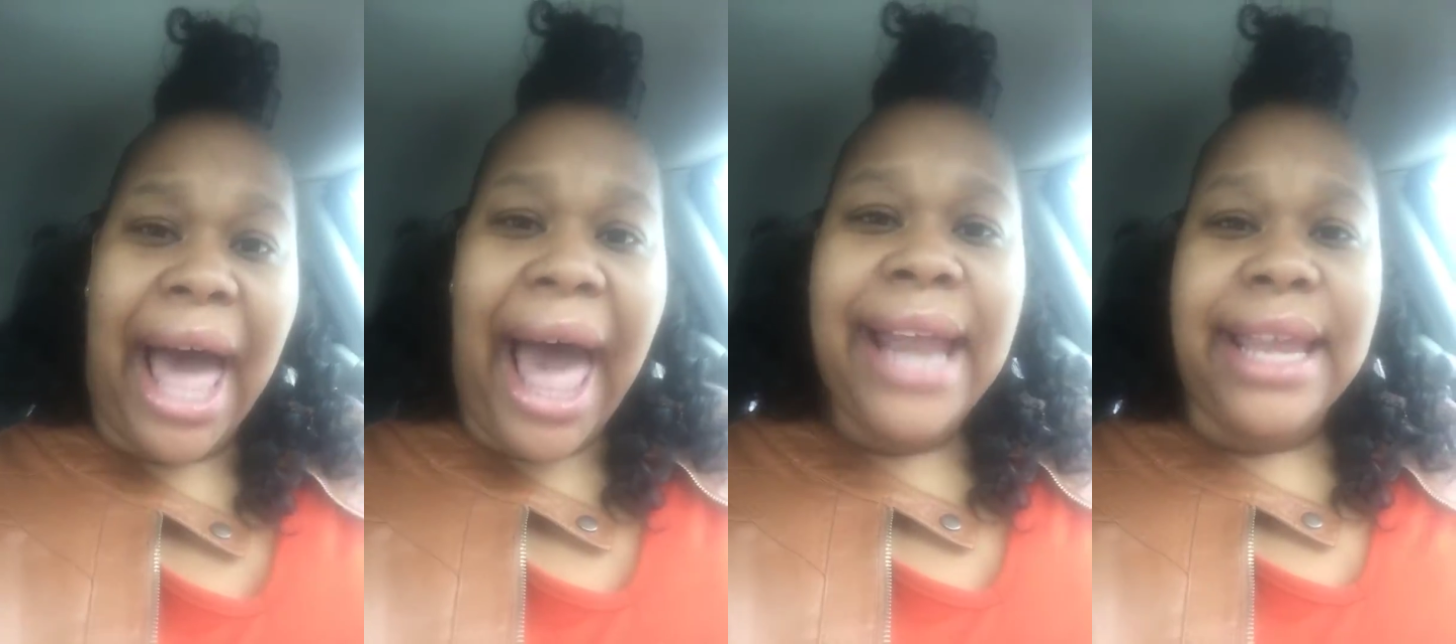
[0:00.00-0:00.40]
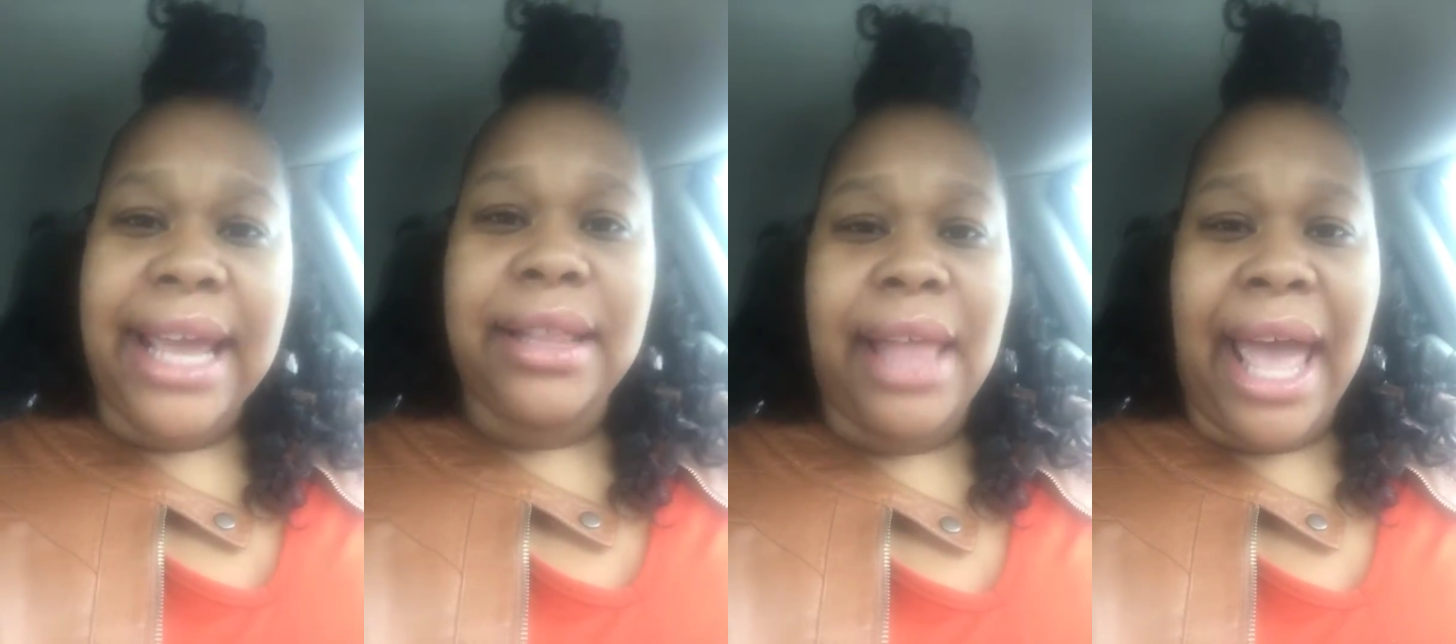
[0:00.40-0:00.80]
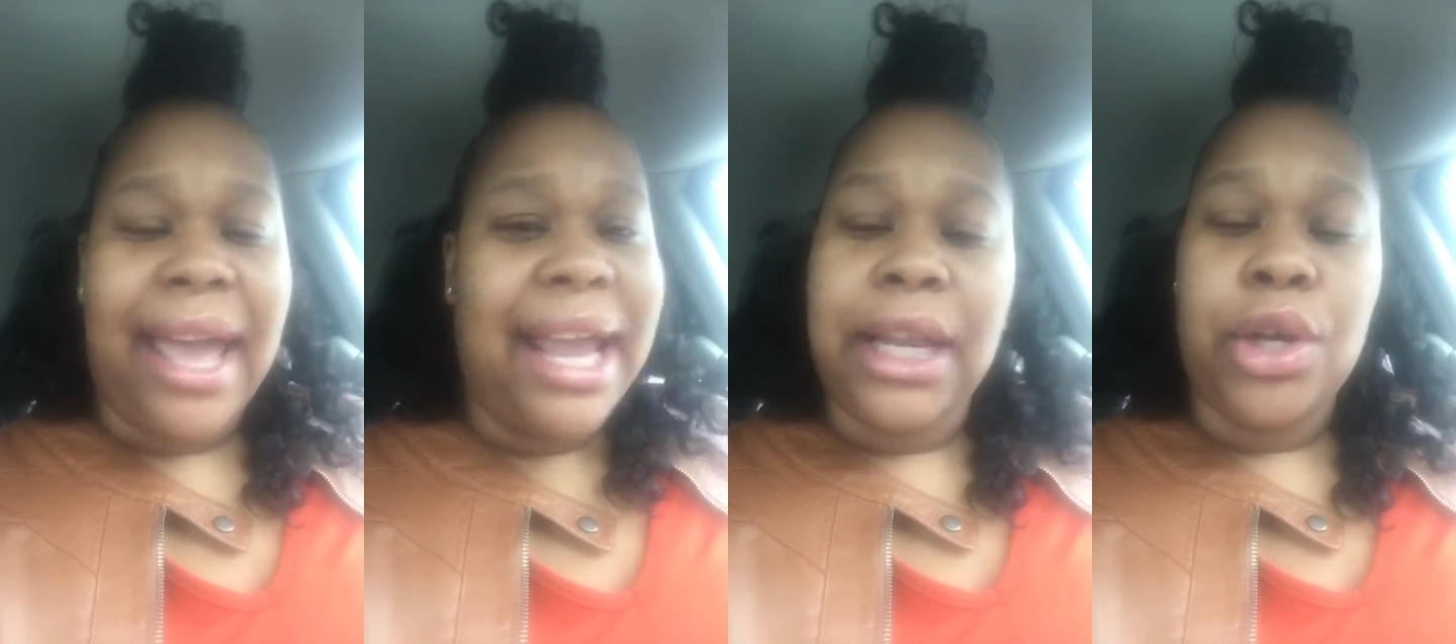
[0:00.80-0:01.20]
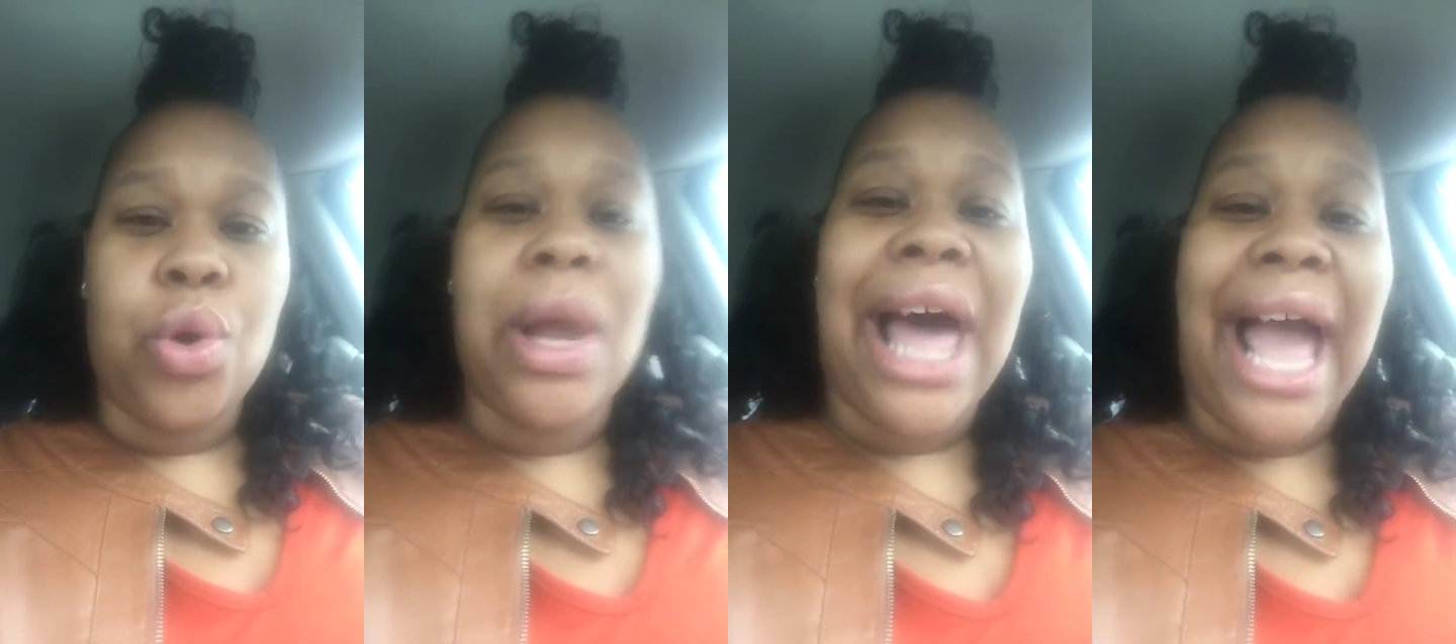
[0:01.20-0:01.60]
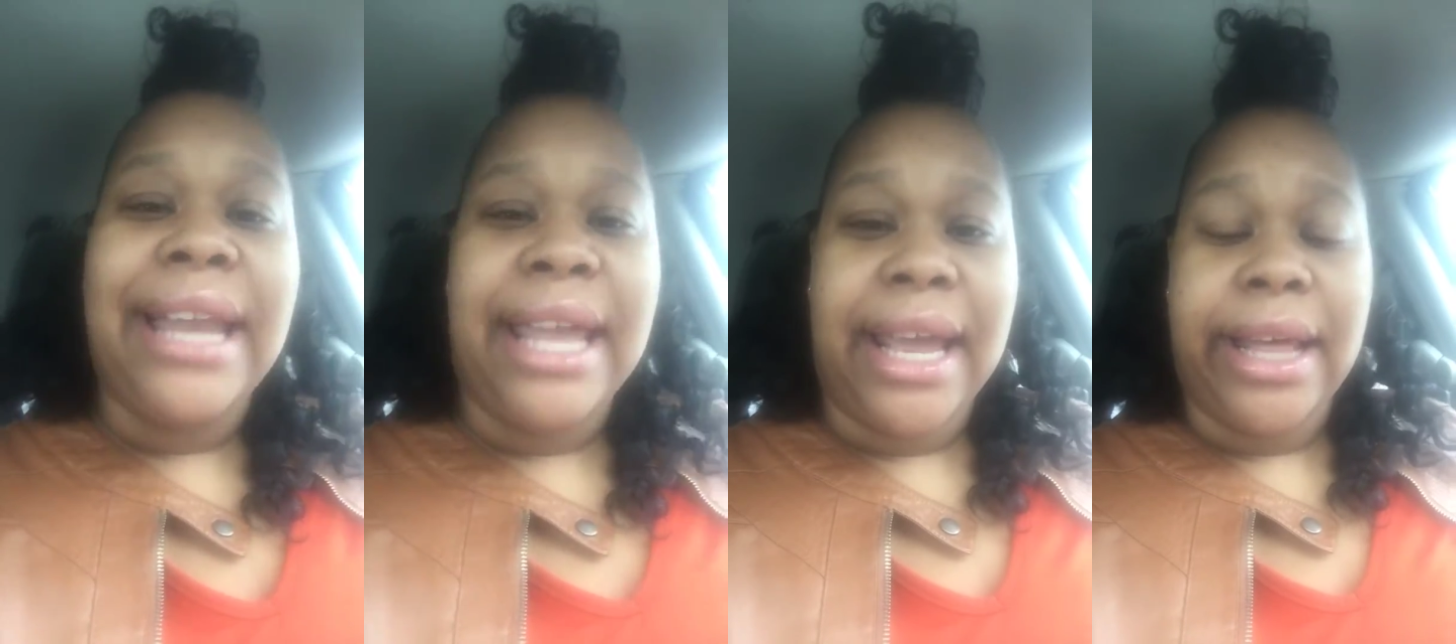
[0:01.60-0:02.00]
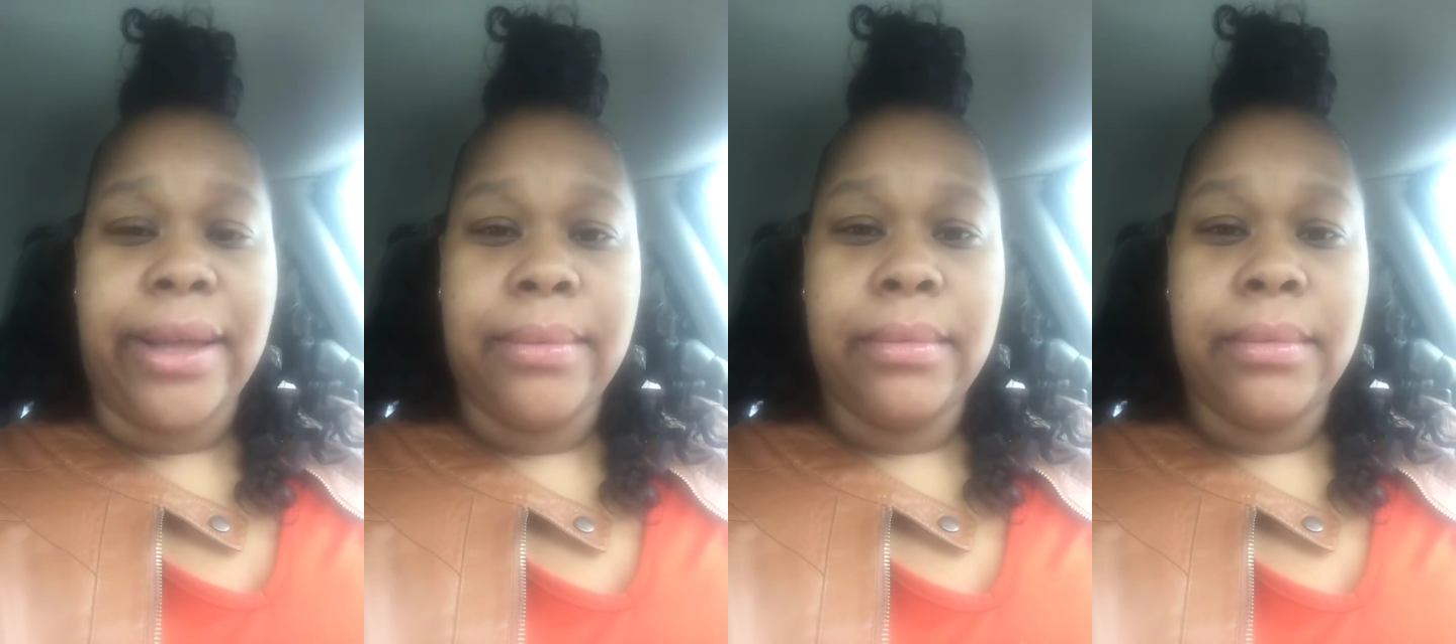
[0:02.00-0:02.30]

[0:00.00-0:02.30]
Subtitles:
I did that. He didn't do it. I did it.